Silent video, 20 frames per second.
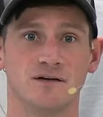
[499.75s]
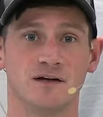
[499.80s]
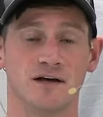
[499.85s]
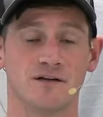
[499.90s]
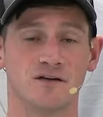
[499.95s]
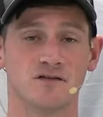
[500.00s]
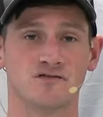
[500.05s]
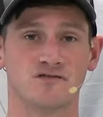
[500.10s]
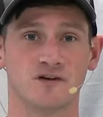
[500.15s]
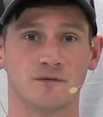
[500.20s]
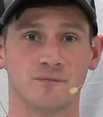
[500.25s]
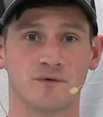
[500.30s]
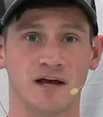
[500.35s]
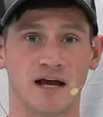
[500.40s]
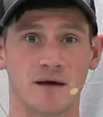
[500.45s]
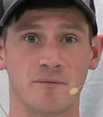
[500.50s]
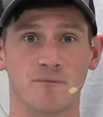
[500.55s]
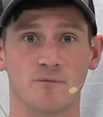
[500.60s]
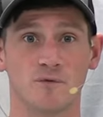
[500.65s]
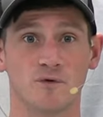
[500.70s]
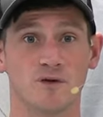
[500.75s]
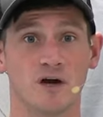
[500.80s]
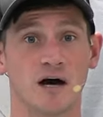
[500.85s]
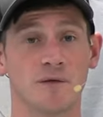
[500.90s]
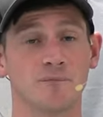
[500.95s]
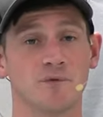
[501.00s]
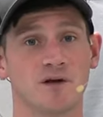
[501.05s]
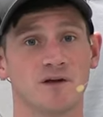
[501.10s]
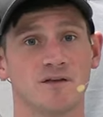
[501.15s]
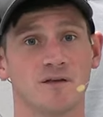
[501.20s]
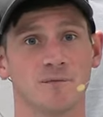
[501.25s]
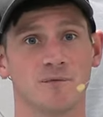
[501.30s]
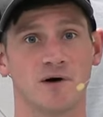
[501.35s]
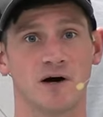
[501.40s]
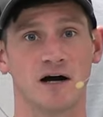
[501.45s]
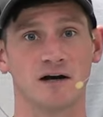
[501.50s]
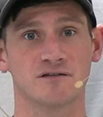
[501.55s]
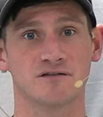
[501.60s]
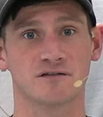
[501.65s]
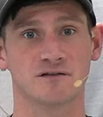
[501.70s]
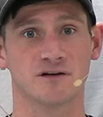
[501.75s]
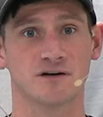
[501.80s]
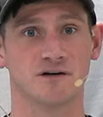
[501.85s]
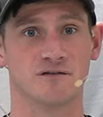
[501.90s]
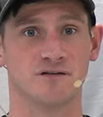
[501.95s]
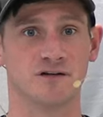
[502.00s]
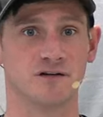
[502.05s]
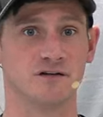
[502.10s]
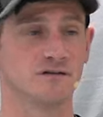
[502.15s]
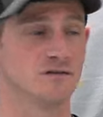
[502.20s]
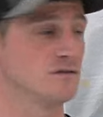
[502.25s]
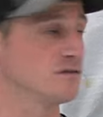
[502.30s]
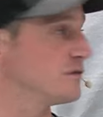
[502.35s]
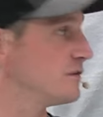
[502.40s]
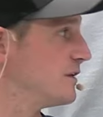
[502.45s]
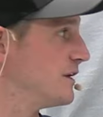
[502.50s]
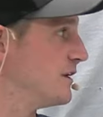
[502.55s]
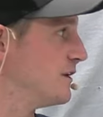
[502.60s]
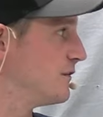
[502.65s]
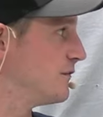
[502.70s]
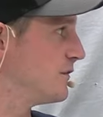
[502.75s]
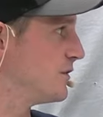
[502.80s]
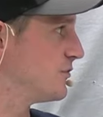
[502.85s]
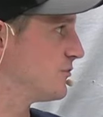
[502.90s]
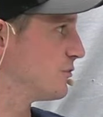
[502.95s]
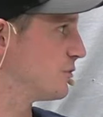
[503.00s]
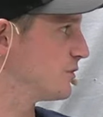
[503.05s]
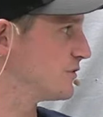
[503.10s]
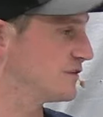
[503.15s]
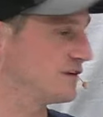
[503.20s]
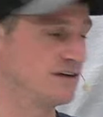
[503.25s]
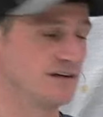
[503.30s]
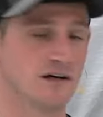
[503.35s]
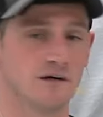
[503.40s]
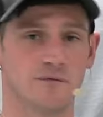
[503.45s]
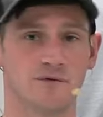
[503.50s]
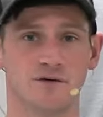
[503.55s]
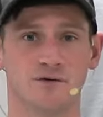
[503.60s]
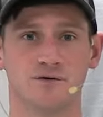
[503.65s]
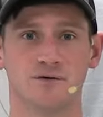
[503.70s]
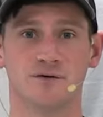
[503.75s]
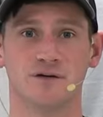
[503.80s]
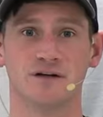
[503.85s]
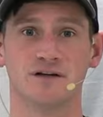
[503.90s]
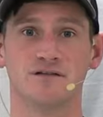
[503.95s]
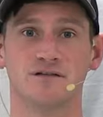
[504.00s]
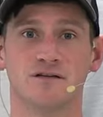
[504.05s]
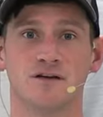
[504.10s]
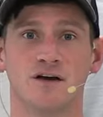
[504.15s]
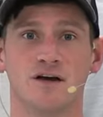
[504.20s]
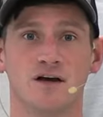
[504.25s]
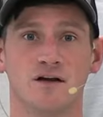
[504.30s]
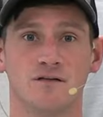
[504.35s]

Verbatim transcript: Now this drip cap will not be in the box of these individual TW units.